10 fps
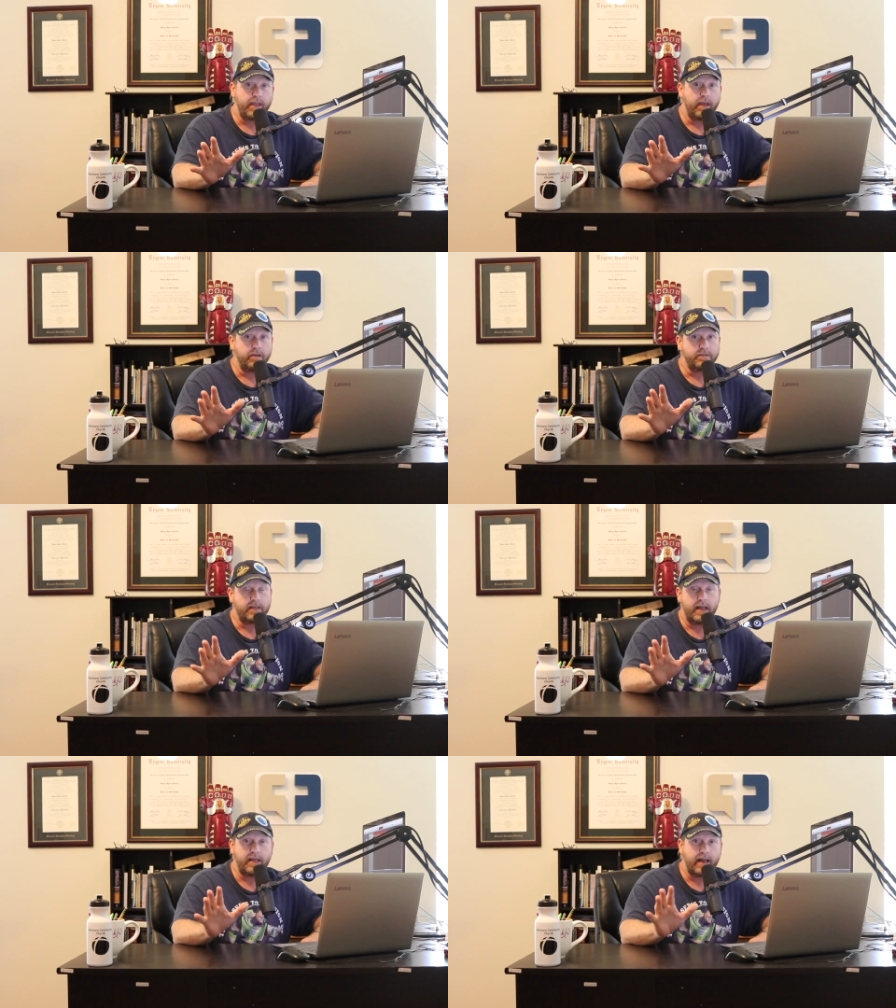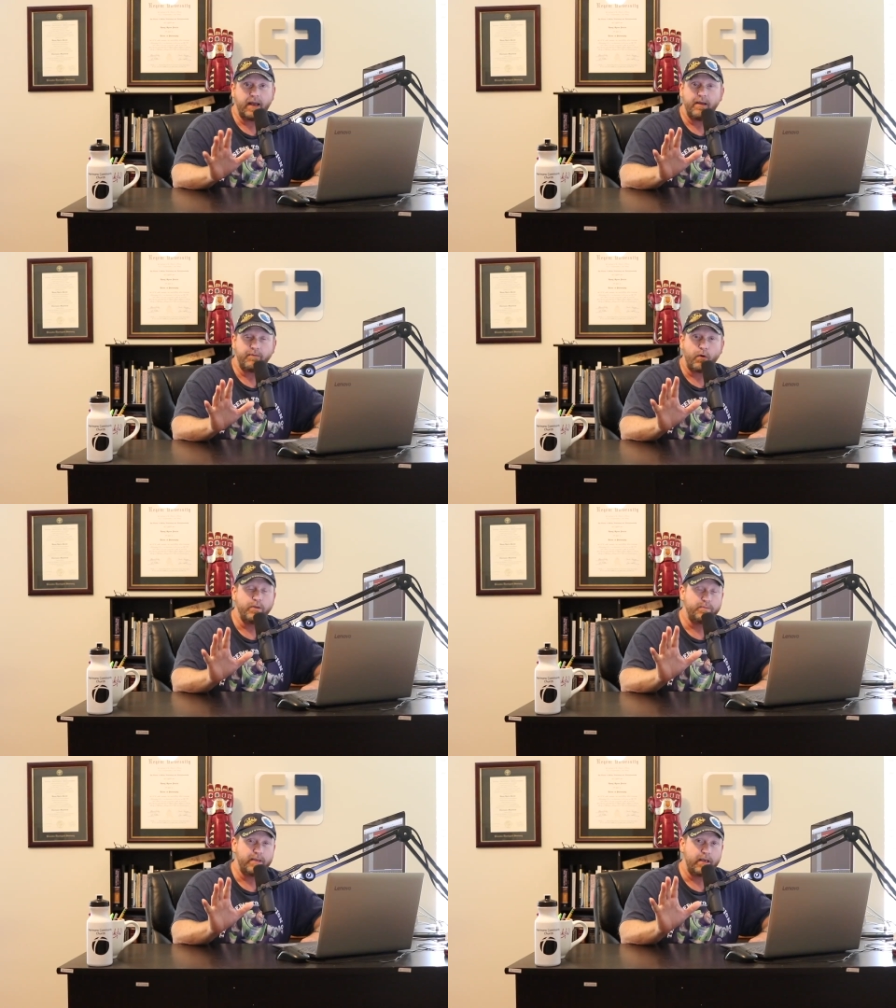everything else. And, and I have
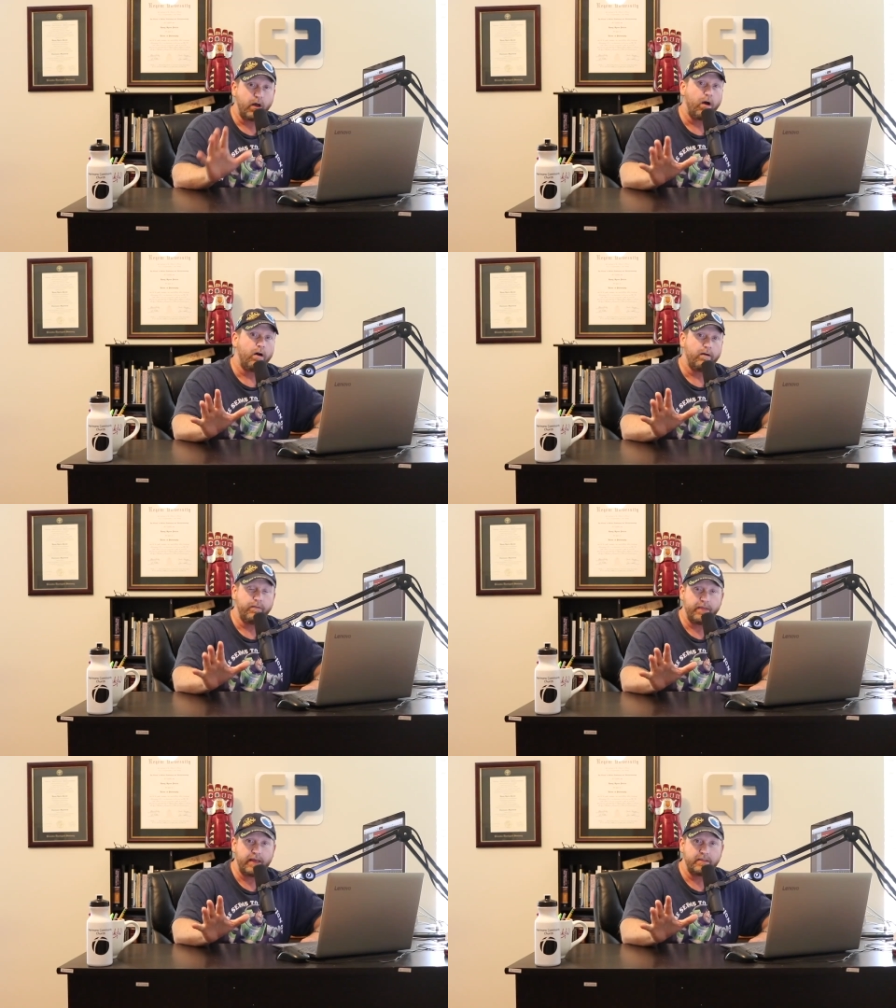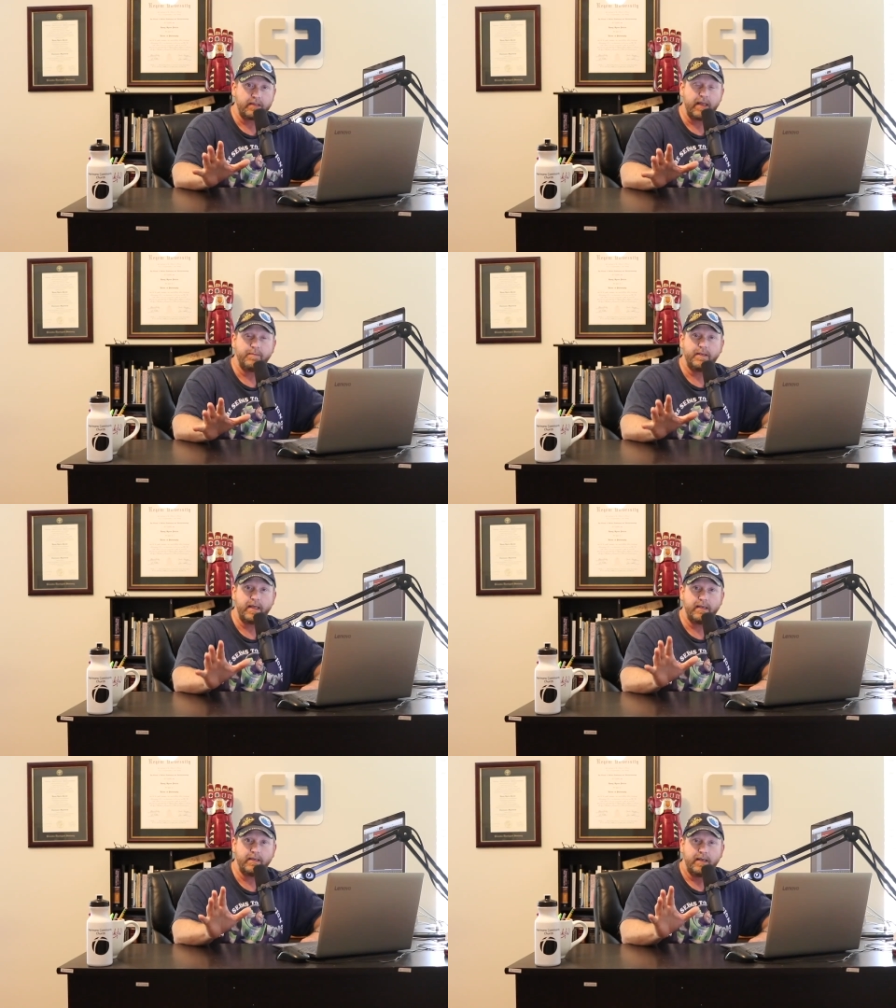always been in awe of that
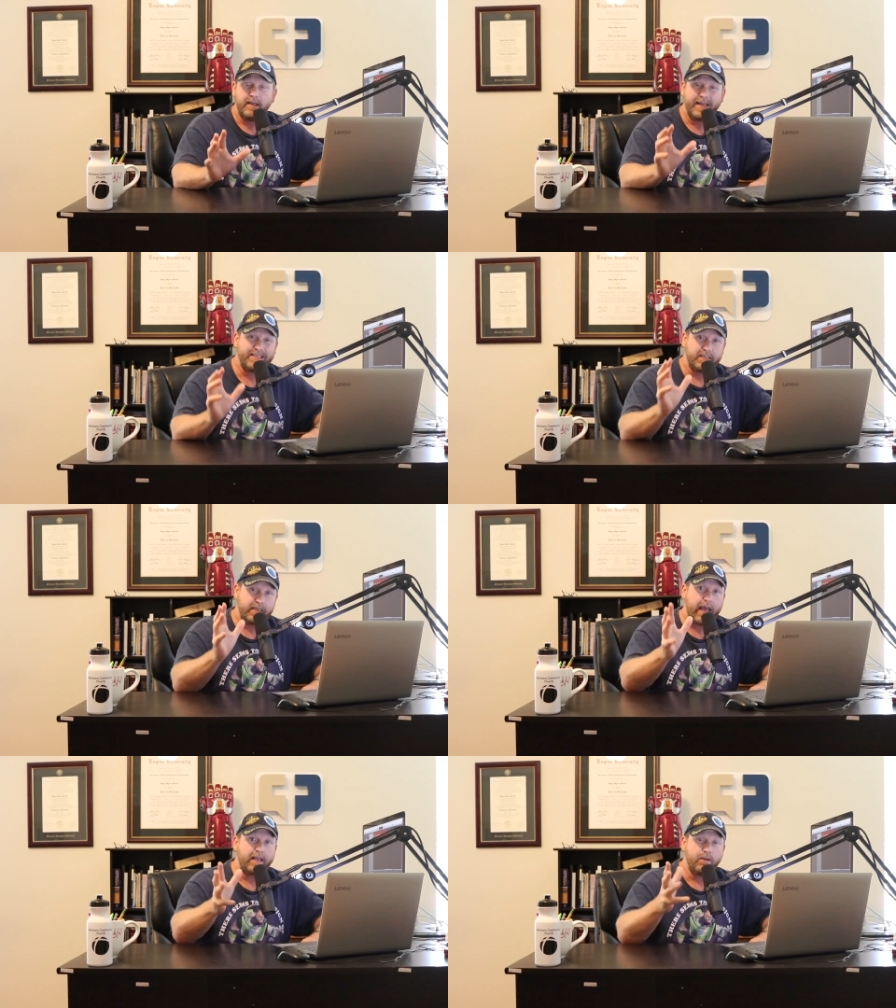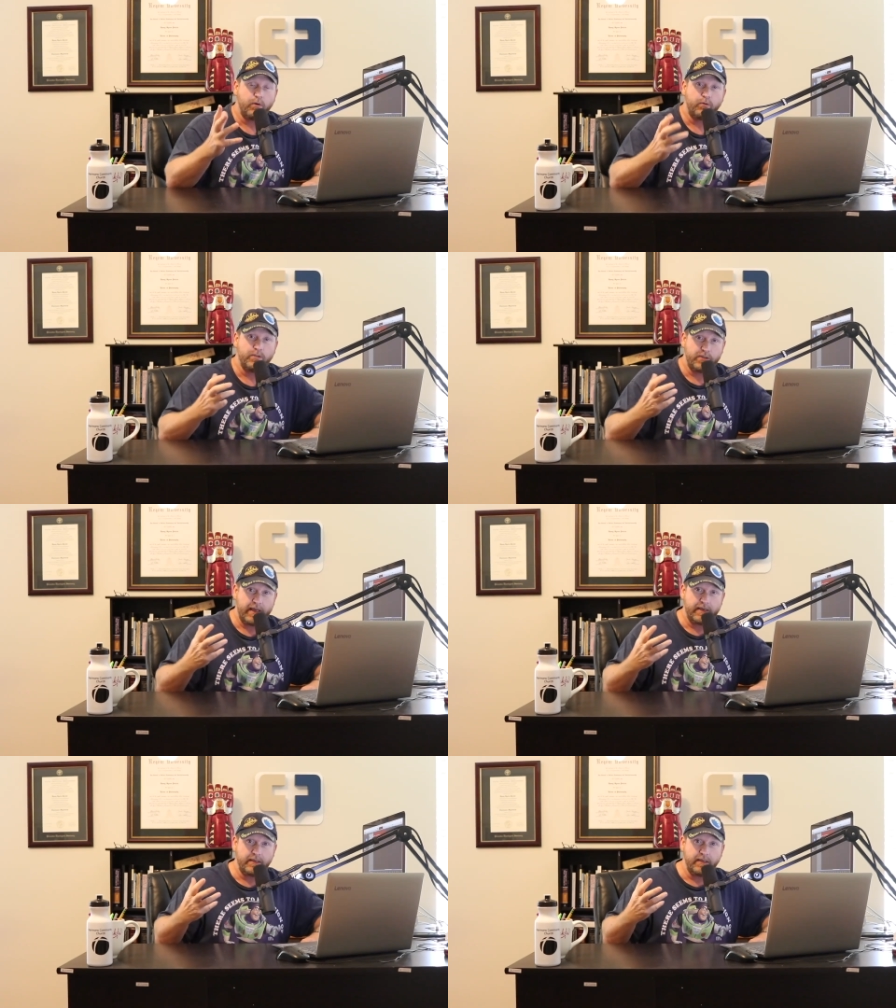statement. And that's exactly what
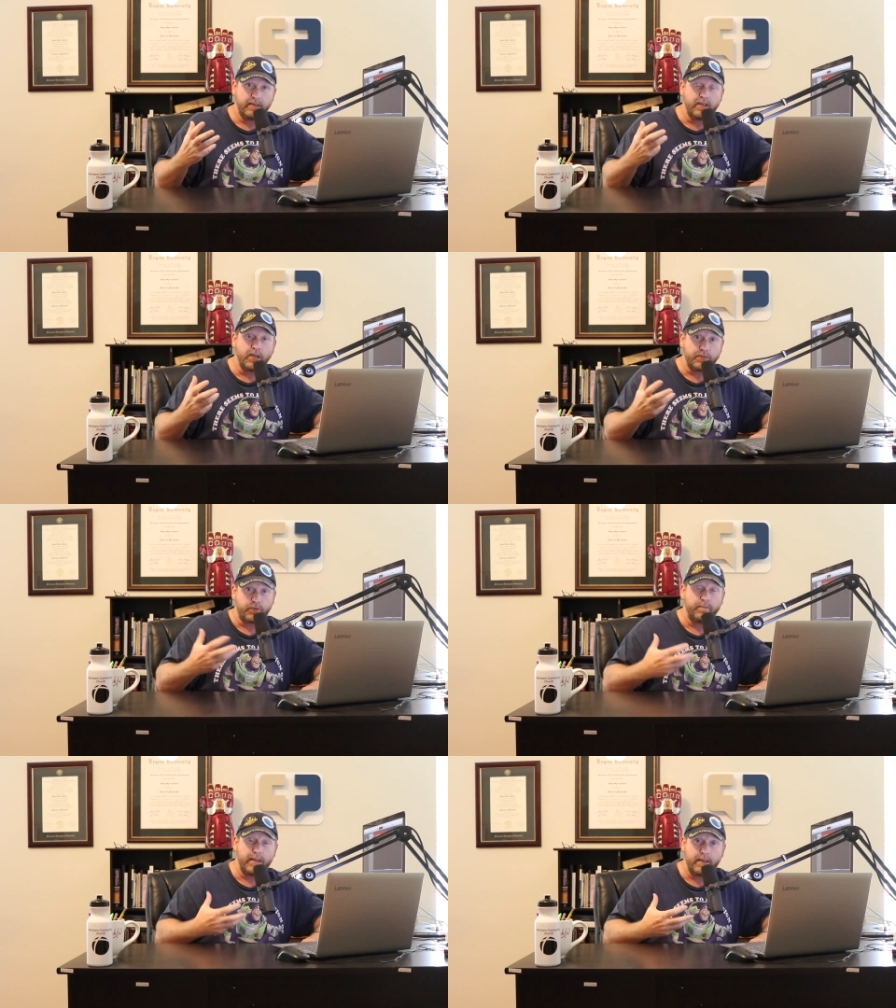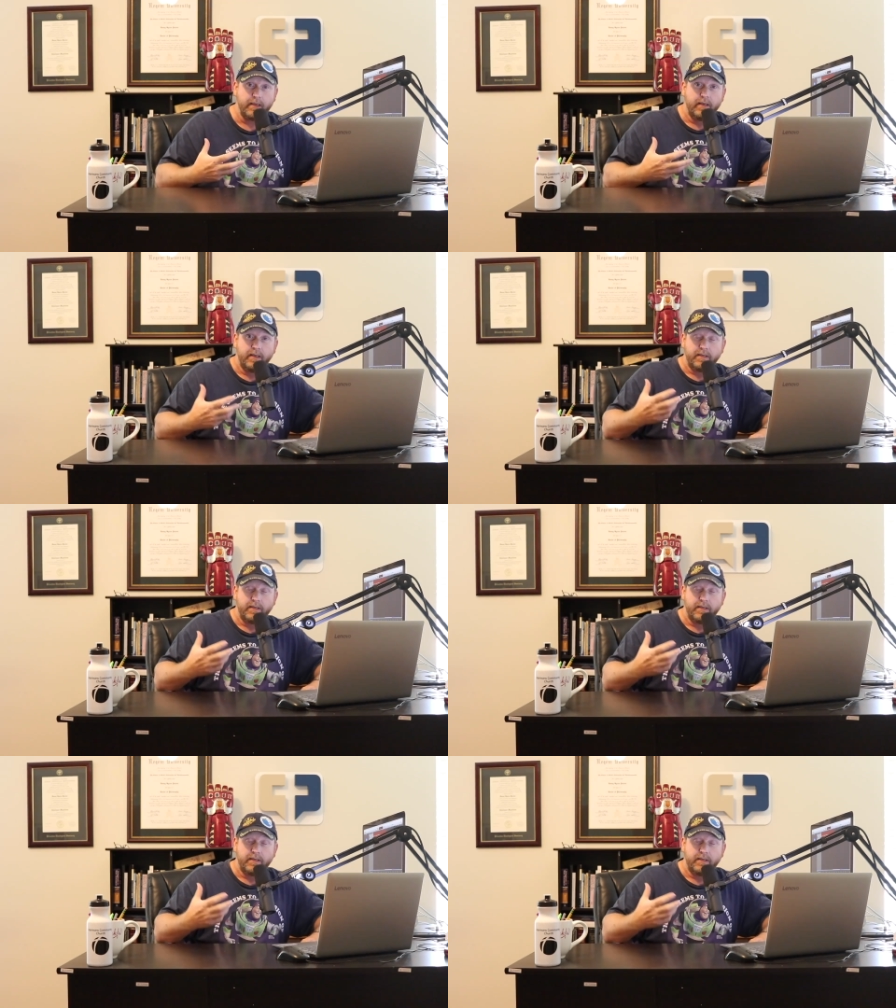Christianity does for me.